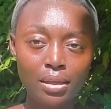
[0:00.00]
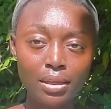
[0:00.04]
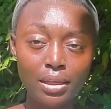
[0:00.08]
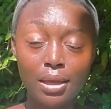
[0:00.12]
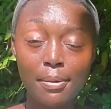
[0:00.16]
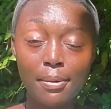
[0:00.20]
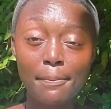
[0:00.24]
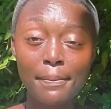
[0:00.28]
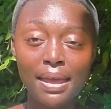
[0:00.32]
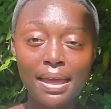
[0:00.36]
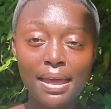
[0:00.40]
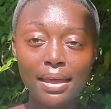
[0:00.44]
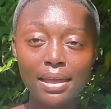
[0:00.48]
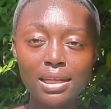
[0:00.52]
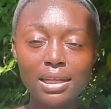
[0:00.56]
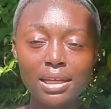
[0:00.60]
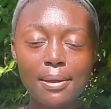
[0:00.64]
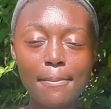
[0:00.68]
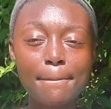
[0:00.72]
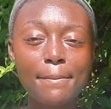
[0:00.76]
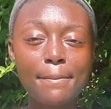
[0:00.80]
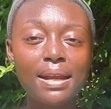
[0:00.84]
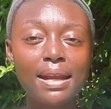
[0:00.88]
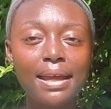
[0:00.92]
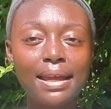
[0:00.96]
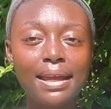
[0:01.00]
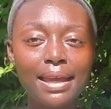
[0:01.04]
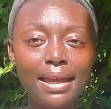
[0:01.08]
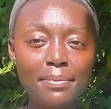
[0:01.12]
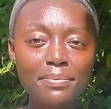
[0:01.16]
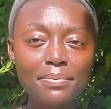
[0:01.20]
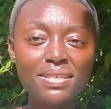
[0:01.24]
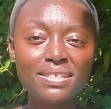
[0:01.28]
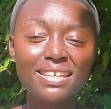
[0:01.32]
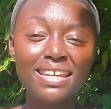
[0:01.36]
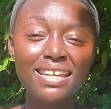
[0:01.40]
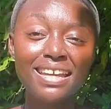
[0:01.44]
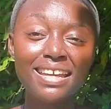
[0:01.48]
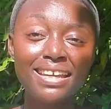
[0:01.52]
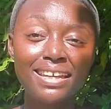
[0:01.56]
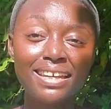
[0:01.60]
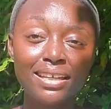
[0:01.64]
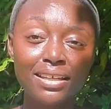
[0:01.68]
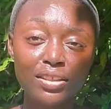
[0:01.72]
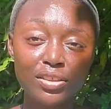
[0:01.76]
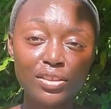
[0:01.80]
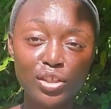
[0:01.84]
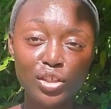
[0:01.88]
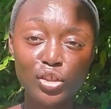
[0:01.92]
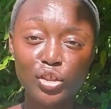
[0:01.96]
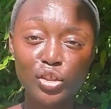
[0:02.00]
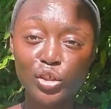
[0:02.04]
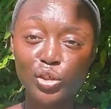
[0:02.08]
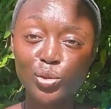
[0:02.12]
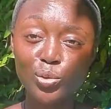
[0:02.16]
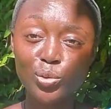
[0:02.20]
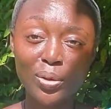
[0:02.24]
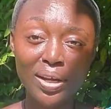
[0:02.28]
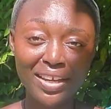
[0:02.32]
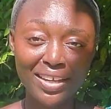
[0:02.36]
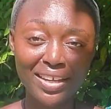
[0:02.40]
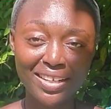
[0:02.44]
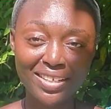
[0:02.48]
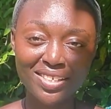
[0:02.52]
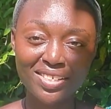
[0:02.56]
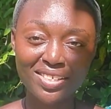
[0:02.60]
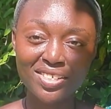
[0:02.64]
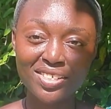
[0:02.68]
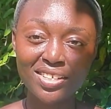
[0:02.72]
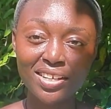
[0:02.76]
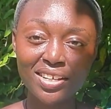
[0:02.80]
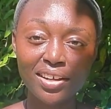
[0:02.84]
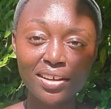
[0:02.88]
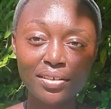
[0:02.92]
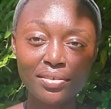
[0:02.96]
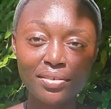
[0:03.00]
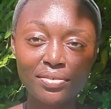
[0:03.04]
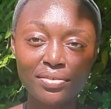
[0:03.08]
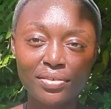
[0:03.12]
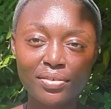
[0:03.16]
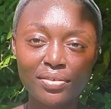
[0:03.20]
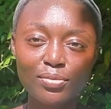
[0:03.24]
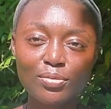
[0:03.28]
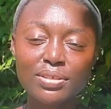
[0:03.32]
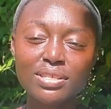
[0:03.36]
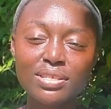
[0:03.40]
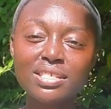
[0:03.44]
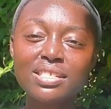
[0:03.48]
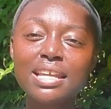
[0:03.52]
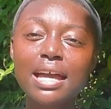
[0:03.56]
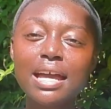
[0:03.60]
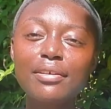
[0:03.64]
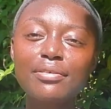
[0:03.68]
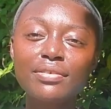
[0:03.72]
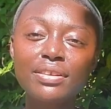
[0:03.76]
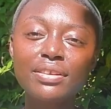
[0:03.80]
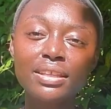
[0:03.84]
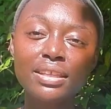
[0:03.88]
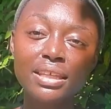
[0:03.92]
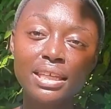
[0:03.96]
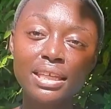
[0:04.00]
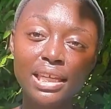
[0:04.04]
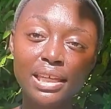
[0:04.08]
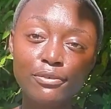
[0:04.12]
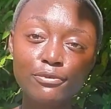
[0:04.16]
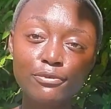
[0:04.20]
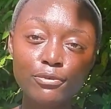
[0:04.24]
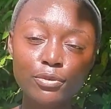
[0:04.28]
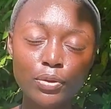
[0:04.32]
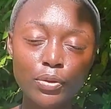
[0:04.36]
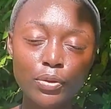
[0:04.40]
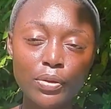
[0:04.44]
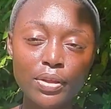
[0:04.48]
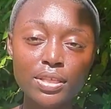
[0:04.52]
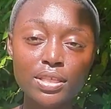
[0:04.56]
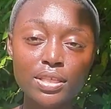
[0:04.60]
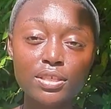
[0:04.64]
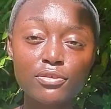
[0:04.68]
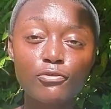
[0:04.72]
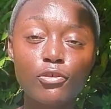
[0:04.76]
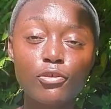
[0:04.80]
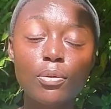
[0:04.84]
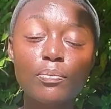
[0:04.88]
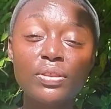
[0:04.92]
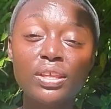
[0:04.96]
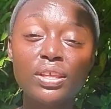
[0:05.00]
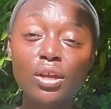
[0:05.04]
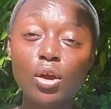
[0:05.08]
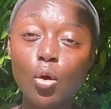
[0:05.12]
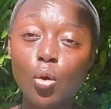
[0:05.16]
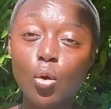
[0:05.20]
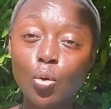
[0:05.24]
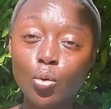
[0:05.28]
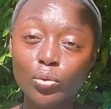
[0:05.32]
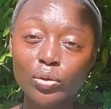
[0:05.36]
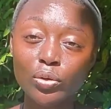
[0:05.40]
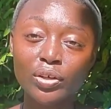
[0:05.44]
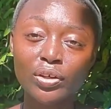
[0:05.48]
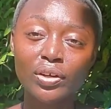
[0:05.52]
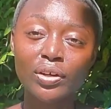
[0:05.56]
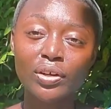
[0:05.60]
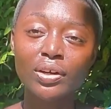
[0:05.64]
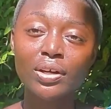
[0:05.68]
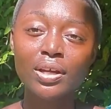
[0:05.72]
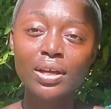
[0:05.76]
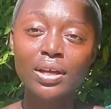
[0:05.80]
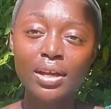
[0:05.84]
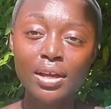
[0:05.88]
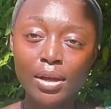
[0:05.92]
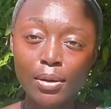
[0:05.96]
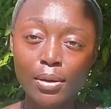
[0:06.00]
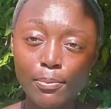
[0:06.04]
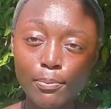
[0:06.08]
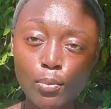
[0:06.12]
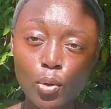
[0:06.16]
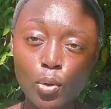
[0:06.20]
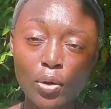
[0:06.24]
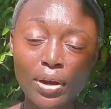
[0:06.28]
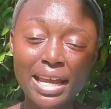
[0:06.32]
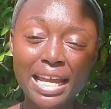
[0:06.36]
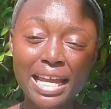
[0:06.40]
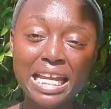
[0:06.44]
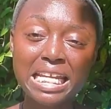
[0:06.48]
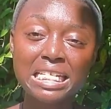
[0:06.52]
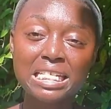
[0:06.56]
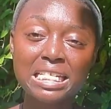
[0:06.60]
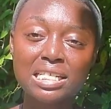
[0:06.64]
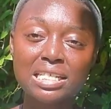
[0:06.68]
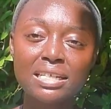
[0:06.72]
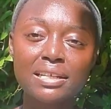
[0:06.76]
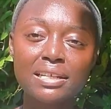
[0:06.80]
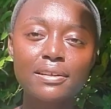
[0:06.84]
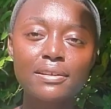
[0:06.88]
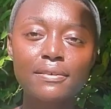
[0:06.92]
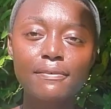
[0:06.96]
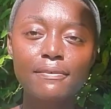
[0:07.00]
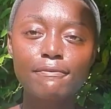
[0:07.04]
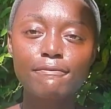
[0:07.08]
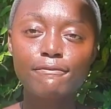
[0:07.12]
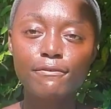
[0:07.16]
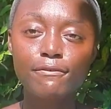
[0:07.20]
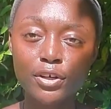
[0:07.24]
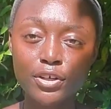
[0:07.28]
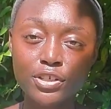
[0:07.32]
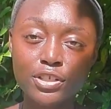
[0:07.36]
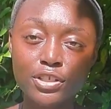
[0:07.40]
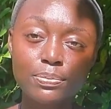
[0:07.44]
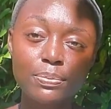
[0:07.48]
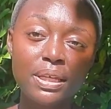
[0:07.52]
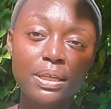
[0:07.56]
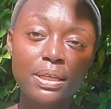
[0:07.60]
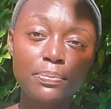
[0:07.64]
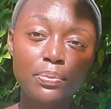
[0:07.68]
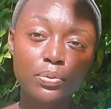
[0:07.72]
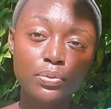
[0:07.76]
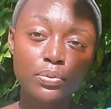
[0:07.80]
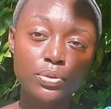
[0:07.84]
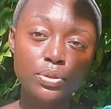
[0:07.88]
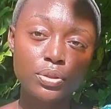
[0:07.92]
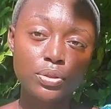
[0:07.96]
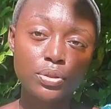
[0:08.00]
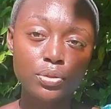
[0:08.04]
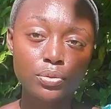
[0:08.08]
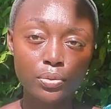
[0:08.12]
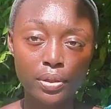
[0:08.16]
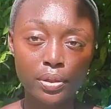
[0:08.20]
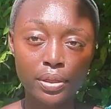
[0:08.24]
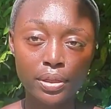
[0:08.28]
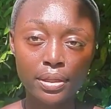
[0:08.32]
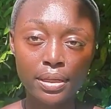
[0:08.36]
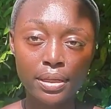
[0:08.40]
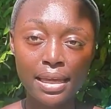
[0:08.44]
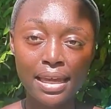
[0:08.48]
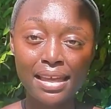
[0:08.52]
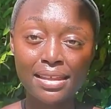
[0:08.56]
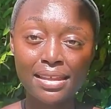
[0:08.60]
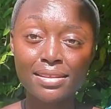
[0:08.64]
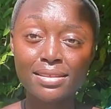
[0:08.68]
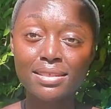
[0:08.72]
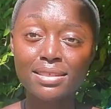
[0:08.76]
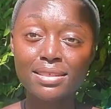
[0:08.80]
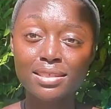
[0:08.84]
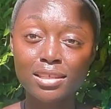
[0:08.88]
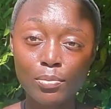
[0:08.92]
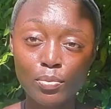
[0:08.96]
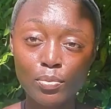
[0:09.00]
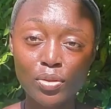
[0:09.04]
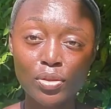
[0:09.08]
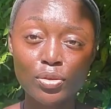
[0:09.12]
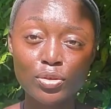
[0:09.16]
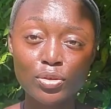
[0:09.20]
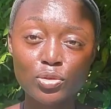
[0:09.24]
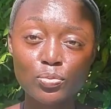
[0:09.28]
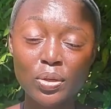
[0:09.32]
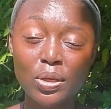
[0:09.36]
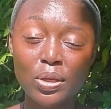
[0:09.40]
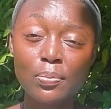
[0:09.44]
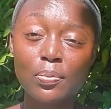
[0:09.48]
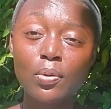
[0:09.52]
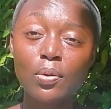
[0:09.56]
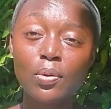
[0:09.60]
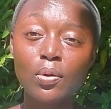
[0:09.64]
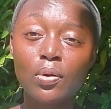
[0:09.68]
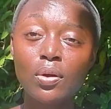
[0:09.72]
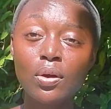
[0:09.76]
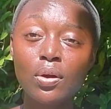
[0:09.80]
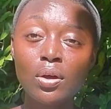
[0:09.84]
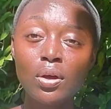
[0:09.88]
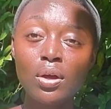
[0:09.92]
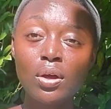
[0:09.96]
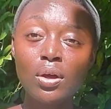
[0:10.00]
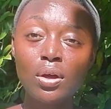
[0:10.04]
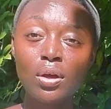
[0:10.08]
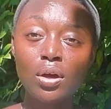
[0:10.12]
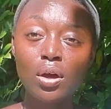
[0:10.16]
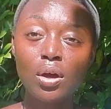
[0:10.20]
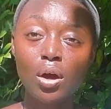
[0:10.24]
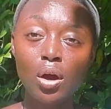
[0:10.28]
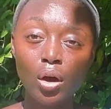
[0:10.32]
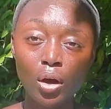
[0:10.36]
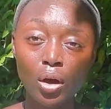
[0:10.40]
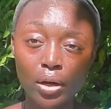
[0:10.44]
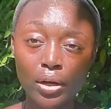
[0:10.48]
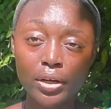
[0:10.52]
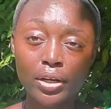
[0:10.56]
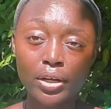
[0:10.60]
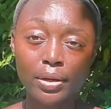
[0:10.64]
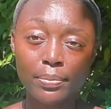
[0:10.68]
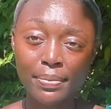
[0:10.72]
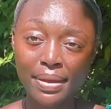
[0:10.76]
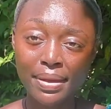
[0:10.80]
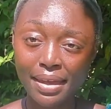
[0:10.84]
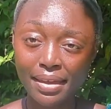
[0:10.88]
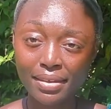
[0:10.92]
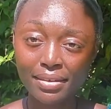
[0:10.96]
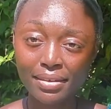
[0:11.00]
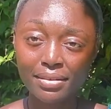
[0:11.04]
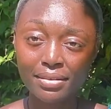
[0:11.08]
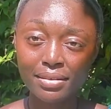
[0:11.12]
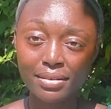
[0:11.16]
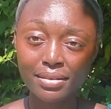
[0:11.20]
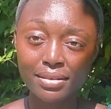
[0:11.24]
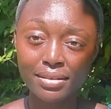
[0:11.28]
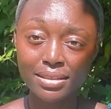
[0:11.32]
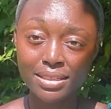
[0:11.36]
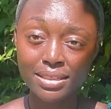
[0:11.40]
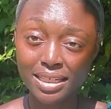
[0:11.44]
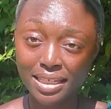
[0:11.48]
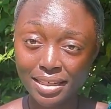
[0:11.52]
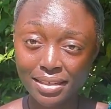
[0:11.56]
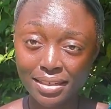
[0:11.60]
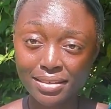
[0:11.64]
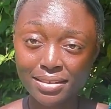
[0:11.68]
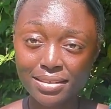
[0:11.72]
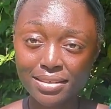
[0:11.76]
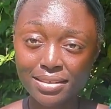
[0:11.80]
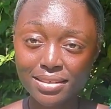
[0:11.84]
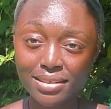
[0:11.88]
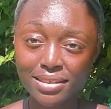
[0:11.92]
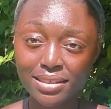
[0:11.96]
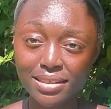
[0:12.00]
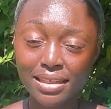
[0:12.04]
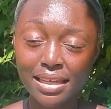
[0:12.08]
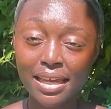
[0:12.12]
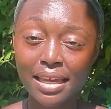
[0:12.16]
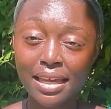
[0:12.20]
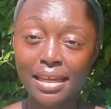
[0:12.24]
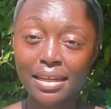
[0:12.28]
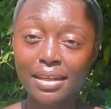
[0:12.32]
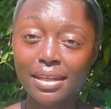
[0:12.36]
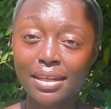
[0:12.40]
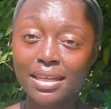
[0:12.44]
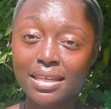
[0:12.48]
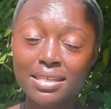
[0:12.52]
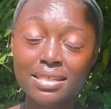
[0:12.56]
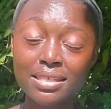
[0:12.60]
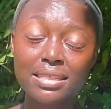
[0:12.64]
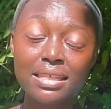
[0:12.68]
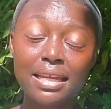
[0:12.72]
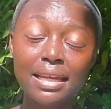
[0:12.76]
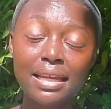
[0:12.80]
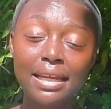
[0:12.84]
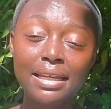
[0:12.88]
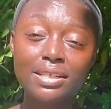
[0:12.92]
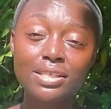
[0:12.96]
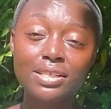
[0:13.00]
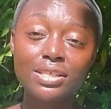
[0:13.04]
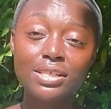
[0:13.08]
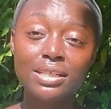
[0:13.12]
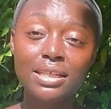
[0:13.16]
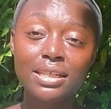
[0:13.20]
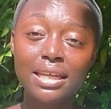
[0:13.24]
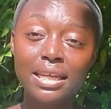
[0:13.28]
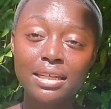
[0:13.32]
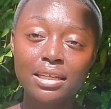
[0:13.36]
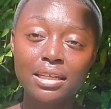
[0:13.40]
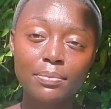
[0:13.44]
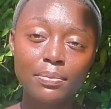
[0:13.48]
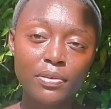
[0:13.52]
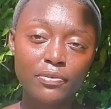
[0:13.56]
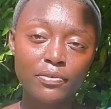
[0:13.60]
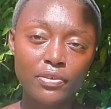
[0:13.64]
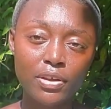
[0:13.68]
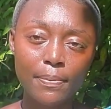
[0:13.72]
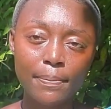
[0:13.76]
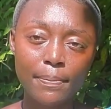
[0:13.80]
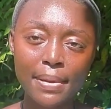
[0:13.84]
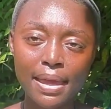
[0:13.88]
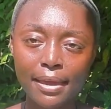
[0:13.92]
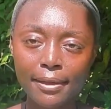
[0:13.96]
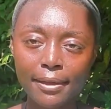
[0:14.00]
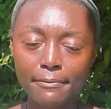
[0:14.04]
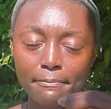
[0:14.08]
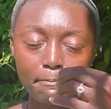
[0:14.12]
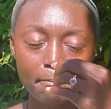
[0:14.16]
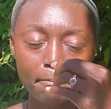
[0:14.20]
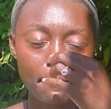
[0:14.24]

Kemet. But I am saying the new age stuff was definitely influenced from the older, more ancient first people to do it. And some of those people are Kemetians and is the ancient kingdom of Kemet.